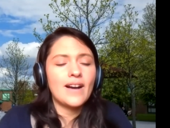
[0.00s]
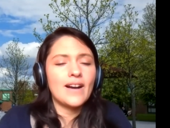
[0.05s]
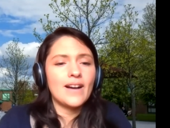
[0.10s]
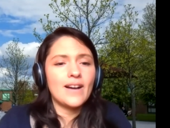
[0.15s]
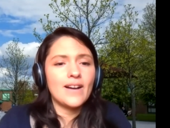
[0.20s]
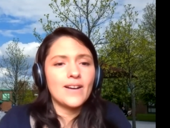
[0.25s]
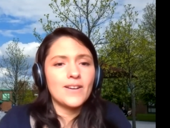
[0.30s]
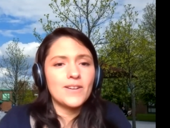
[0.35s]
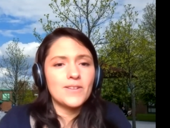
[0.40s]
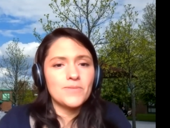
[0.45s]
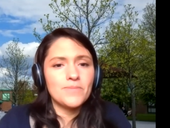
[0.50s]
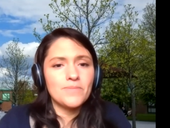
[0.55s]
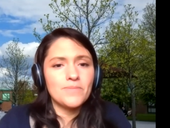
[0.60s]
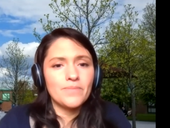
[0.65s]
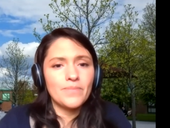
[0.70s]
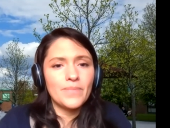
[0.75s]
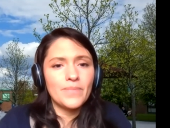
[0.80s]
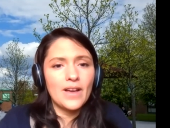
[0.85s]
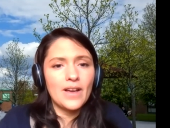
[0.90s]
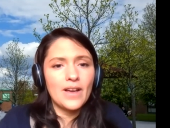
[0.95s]
um,
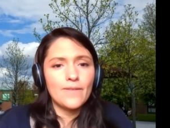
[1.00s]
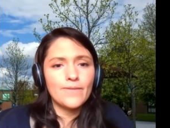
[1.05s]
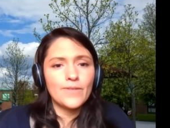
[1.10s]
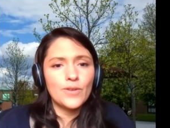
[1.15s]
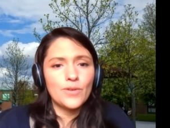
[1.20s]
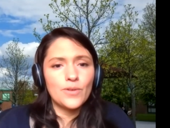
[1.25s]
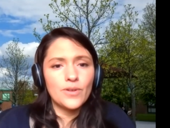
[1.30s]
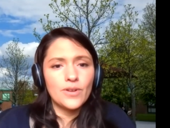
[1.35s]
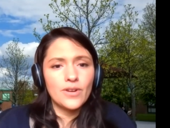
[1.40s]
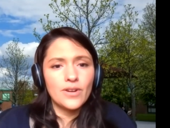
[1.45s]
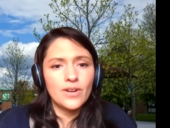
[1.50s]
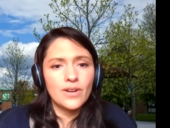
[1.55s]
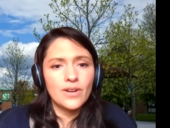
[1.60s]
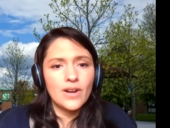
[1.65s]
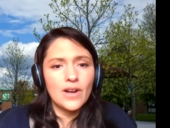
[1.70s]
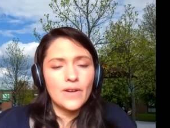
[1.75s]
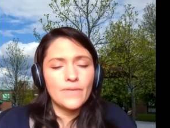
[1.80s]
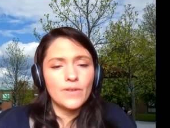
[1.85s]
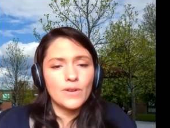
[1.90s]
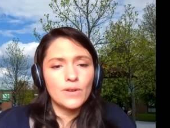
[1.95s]
of
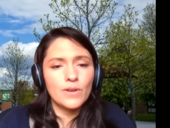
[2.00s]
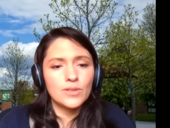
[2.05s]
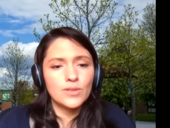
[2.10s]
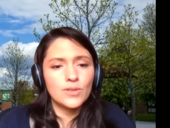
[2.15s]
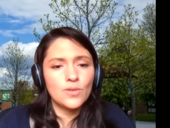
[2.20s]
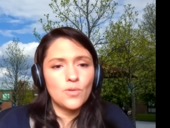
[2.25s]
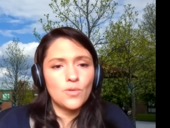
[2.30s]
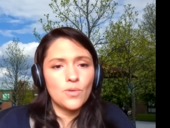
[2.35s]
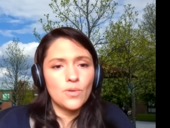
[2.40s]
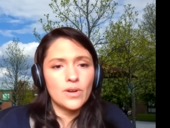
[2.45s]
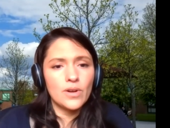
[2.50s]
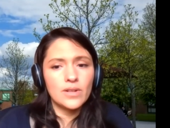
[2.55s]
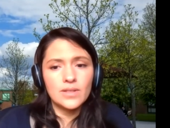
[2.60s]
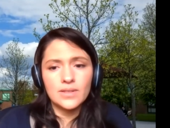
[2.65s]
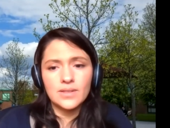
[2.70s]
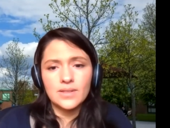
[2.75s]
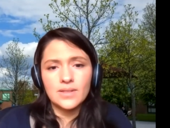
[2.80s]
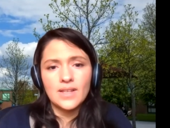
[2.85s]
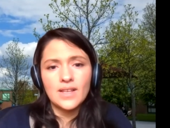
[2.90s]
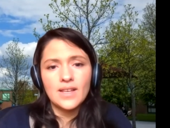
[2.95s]
your of your
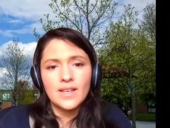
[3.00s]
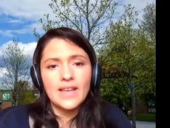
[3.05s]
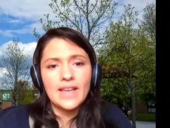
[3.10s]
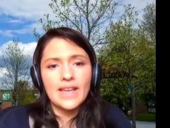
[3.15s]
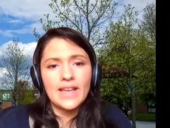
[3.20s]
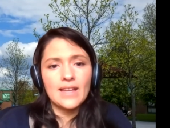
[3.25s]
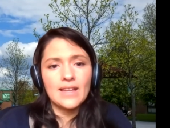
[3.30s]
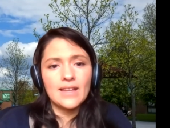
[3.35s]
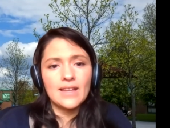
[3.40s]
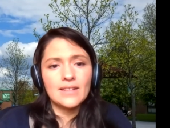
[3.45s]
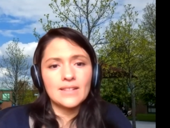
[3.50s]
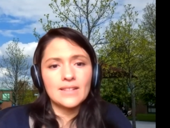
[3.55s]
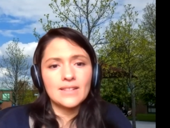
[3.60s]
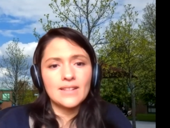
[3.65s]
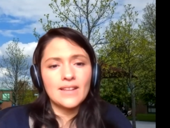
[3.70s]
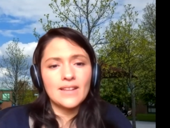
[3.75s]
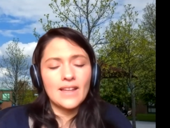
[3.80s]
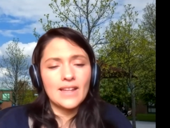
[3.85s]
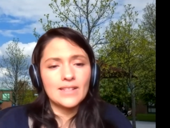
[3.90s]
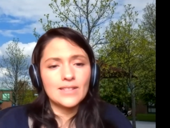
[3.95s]
scores.
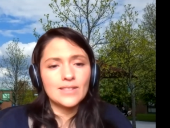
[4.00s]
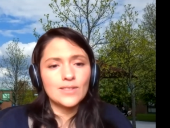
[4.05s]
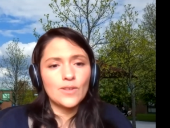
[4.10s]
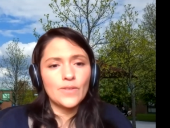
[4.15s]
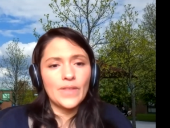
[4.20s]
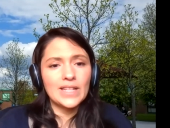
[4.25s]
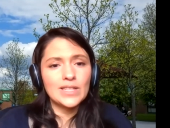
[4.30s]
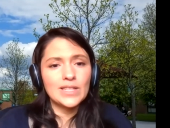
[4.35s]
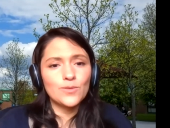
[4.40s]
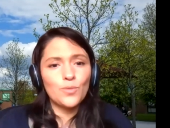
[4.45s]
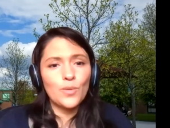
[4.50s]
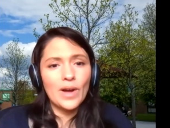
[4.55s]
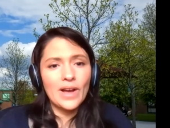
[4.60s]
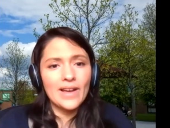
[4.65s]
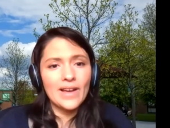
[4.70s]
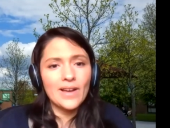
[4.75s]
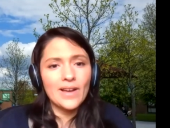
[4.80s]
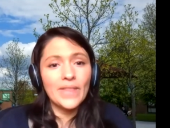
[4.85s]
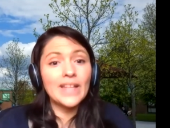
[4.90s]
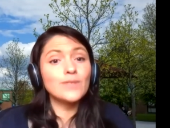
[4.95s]
And, and so that's
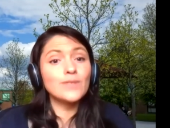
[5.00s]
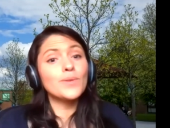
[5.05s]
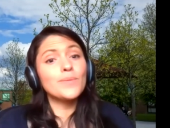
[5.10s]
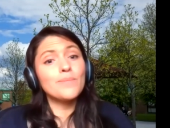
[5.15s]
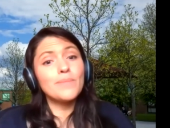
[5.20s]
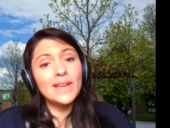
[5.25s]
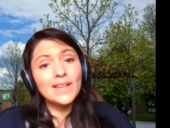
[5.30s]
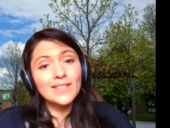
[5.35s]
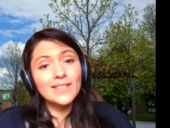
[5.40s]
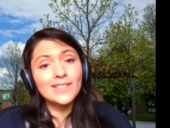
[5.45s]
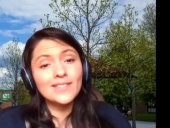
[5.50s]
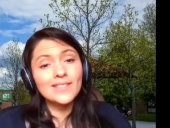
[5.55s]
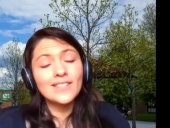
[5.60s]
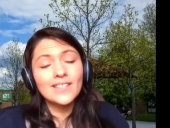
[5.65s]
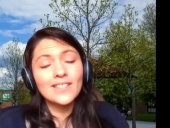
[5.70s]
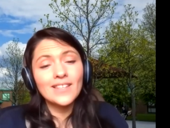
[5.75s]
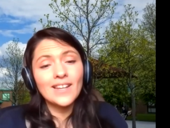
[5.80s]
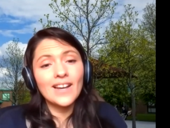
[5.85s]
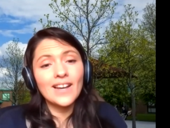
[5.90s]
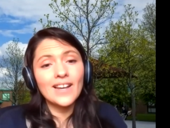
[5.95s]
why, that's what makes
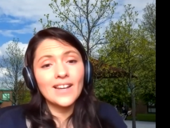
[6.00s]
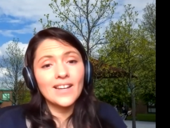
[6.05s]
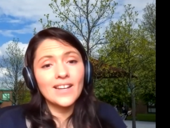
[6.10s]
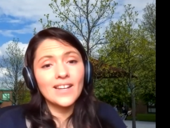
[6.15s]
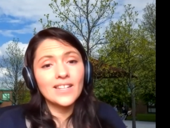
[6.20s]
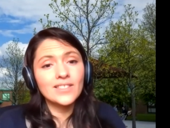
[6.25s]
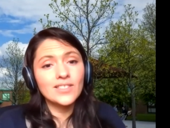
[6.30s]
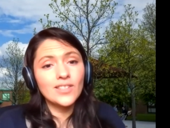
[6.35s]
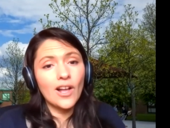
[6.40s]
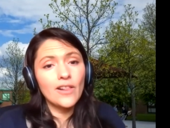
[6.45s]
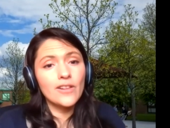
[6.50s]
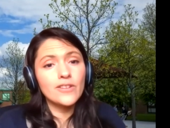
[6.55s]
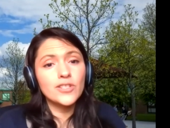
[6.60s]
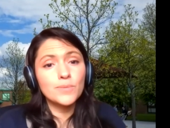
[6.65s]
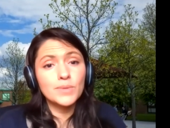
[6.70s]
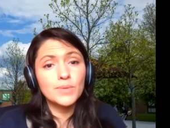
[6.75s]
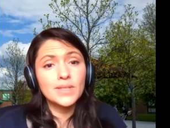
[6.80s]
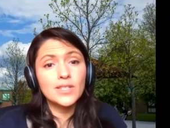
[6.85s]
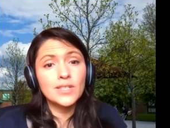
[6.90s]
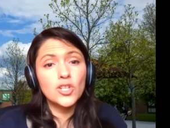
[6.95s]
uh,
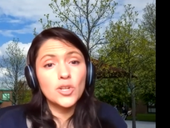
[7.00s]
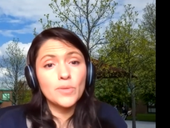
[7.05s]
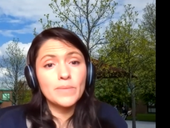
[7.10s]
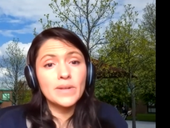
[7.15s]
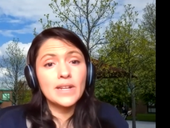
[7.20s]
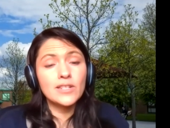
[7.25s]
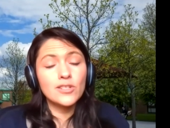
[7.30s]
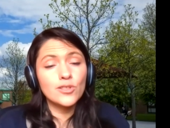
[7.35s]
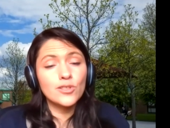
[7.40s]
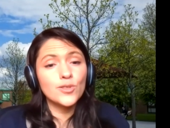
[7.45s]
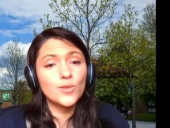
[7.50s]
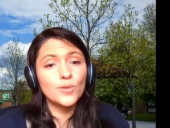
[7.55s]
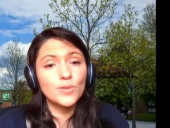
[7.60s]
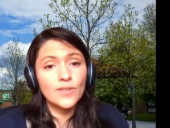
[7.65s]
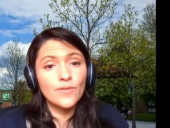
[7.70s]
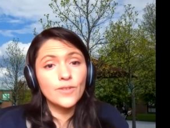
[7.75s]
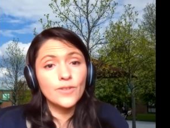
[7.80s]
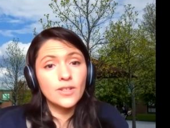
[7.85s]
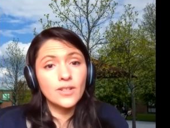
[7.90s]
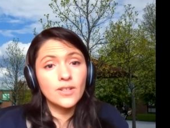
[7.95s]
scholarship determination so
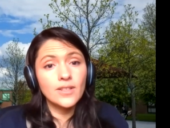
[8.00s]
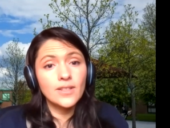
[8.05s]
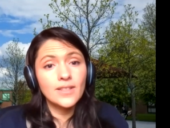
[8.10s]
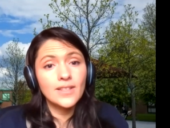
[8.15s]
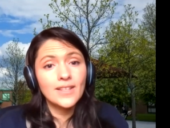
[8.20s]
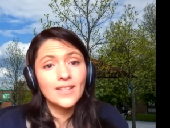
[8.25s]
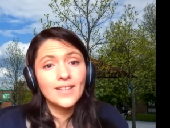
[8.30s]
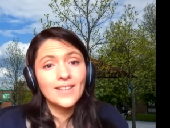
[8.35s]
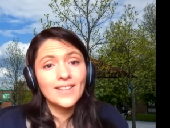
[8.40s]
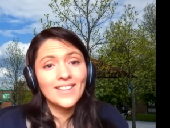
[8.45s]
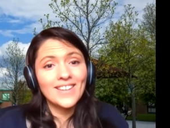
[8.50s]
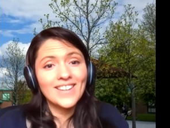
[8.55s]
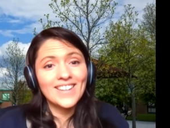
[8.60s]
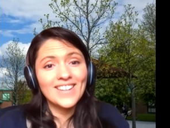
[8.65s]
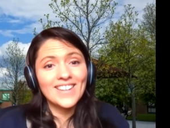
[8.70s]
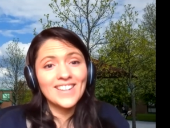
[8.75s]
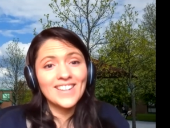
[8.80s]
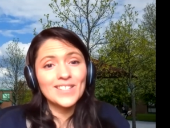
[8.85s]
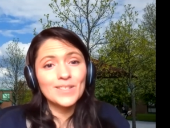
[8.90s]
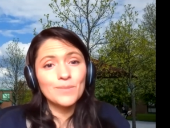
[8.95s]
difficult,
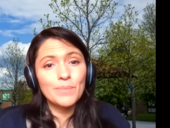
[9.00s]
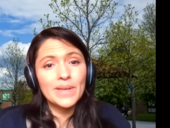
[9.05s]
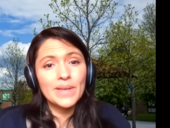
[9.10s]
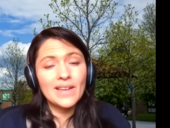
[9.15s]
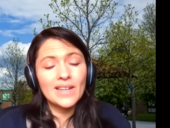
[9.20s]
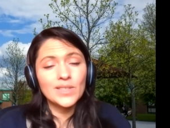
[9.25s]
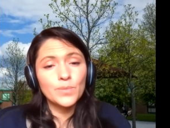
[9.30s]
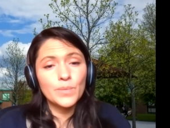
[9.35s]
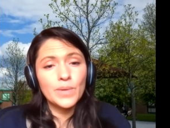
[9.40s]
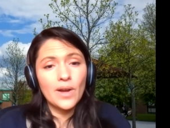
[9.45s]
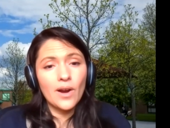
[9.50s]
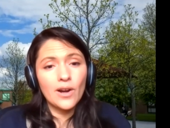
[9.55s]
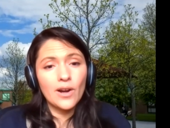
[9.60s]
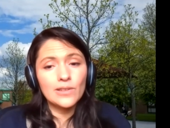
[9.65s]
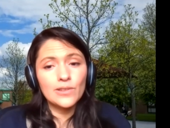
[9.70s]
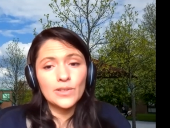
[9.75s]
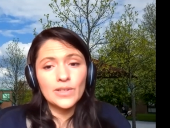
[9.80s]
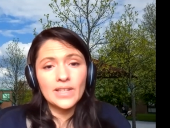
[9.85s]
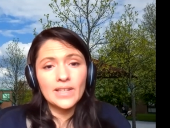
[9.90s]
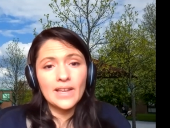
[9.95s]
is because we
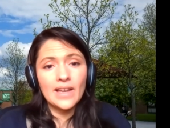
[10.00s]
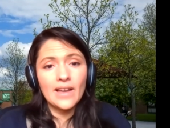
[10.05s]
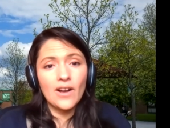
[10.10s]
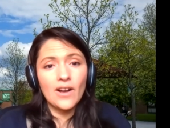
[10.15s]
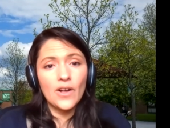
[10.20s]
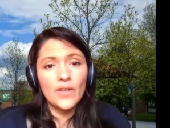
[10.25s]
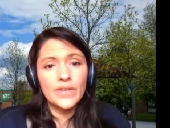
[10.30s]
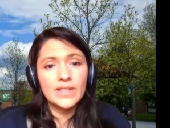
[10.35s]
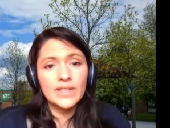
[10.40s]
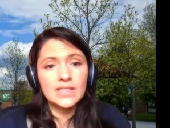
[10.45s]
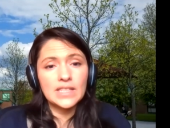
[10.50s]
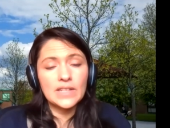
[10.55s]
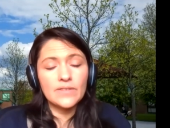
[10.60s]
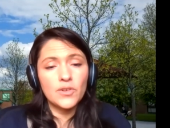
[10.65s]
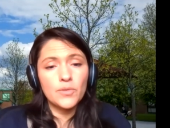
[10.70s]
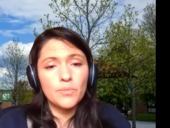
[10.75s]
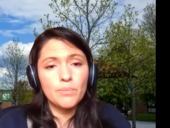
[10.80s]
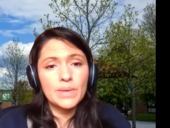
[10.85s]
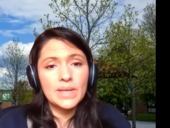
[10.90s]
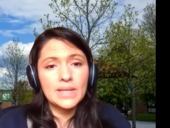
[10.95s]
are looking at all these
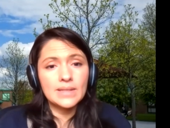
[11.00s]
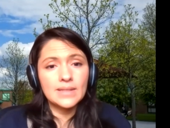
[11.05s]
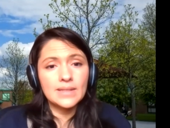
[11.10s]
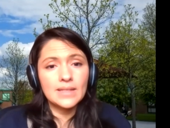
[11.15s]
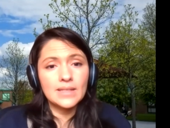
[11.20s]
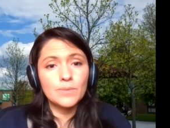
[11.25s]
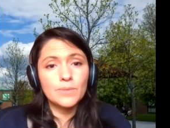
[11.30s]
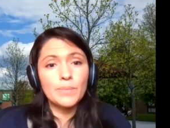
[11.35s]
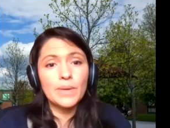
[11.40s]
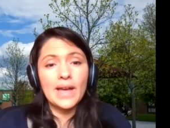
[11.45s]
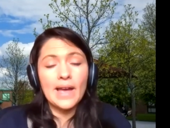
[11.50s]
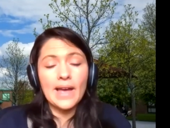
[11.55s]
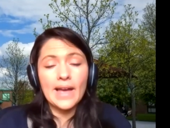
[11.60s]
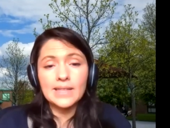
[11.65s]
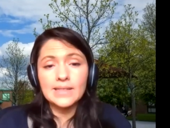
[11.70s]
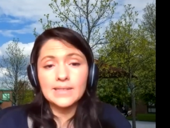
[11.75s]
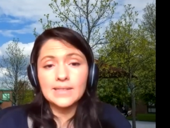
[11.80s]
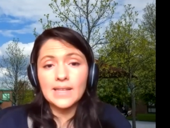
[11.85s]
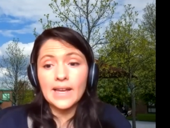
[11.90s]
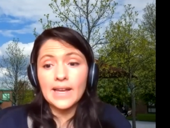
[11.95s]
different pieces. But
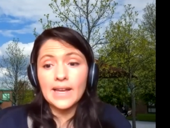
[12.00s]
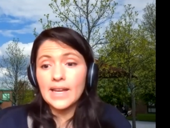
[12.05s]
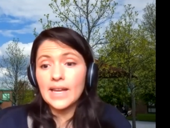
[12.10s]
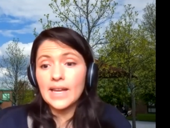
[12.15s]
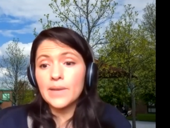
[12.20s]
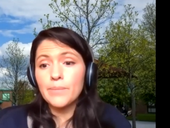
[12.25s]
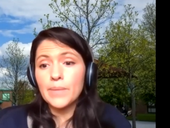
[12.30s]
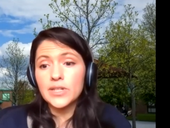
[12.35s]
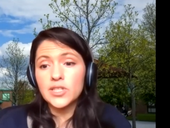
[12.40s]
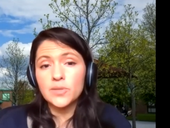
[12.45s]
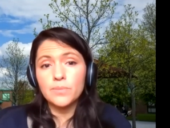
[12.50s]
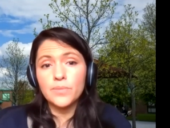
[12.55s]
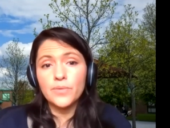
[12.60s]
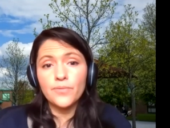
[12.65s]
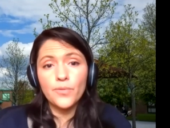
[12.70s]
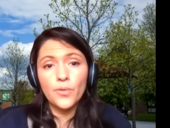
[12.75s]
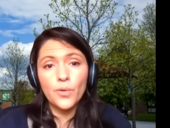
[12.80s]
as I had mentioned